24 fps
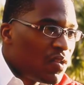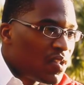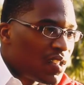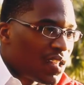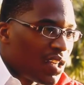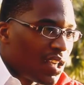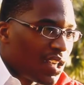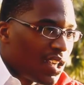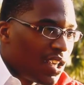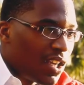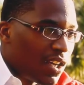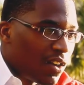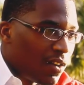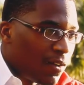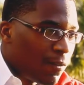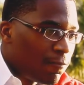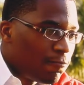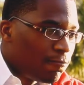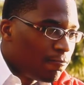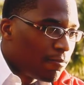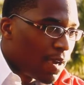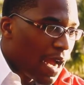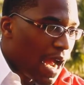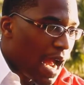music, you know,
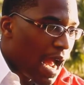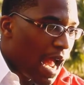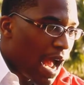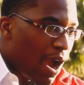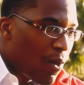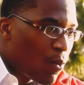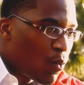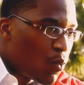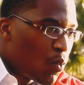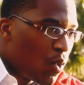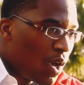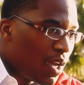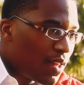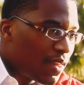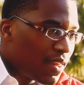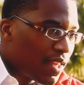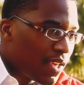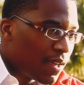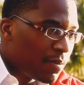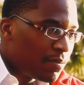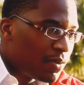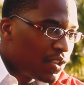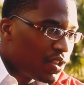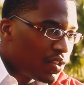I, I want
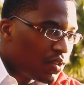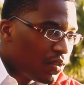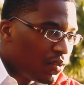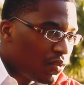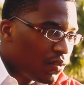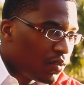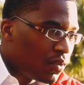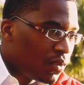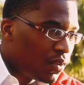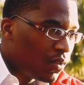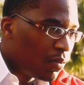them to,